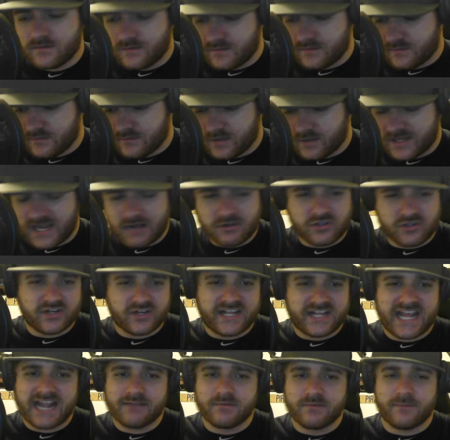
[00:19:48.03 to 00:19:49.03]
Look how good
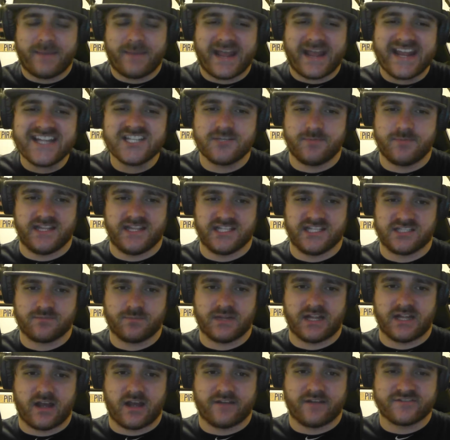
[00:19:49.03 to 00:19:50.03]
Cameron Payne's been this
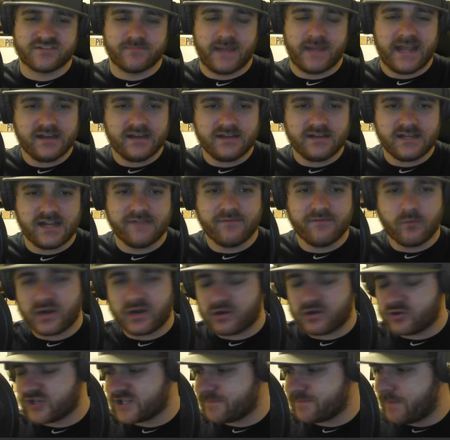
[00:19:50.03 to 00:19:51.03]
playoffs, man. Even when
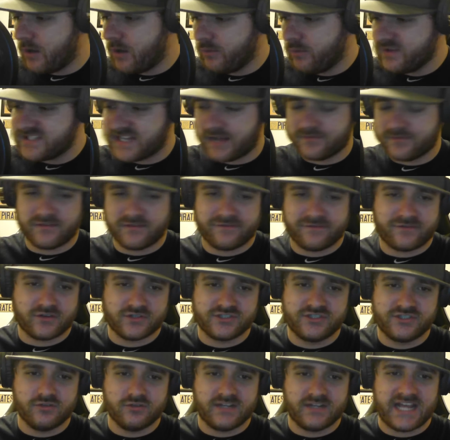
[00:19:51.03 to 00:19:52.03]
Chris Paul was out the
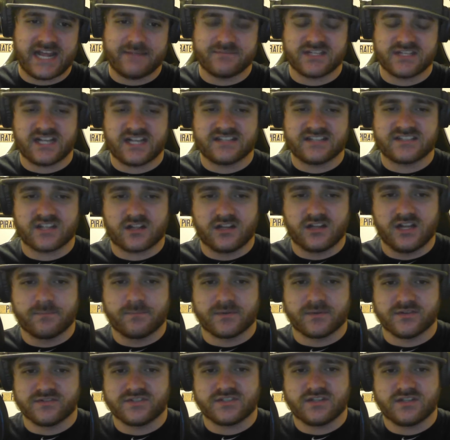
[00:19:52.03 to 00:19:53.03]
first 2 games against the
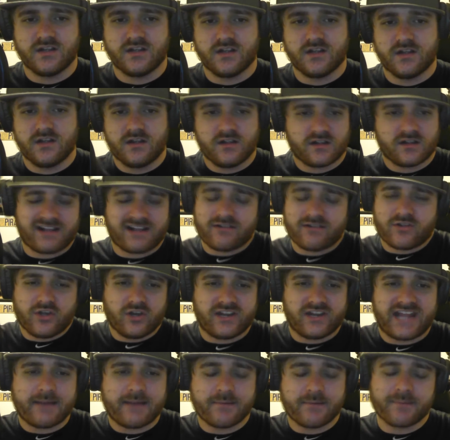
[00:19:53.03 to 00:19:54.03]
Clippers. Look how
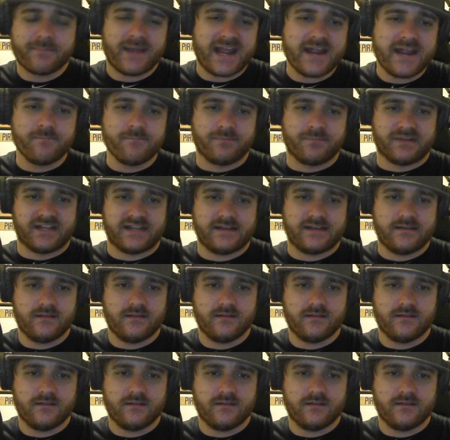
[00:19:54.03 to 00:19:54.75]
good Cameron Payne played.